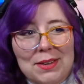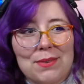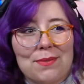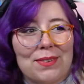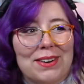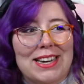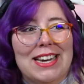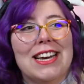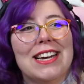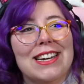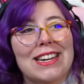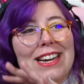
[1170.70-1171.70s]

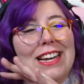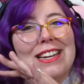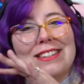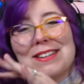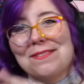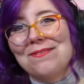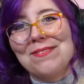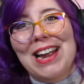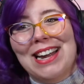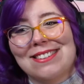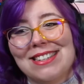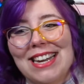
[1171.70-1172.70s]
Freed is
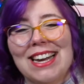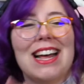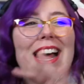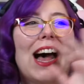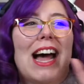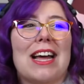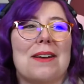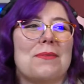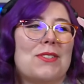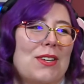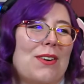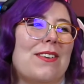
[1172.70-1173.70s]
amazing. I am
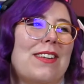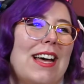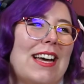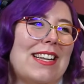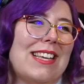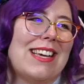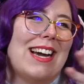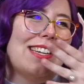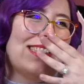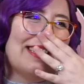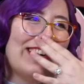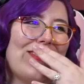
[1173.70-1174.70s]
so glad he got
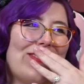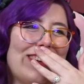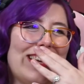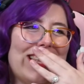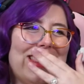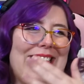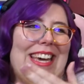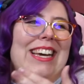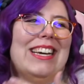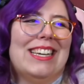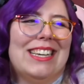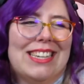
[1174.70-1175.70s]
to come with.
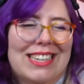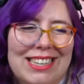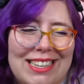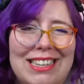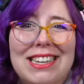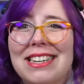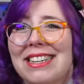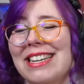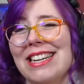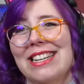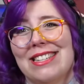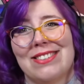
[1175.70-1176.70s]

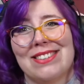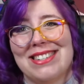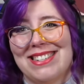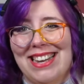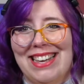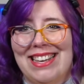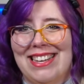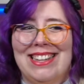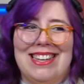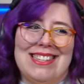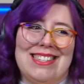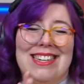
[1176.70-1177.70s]
He's
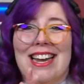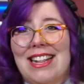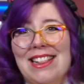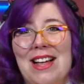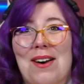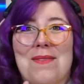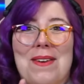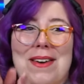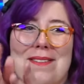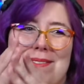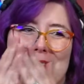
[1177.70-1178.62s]
ridiculous and I love him.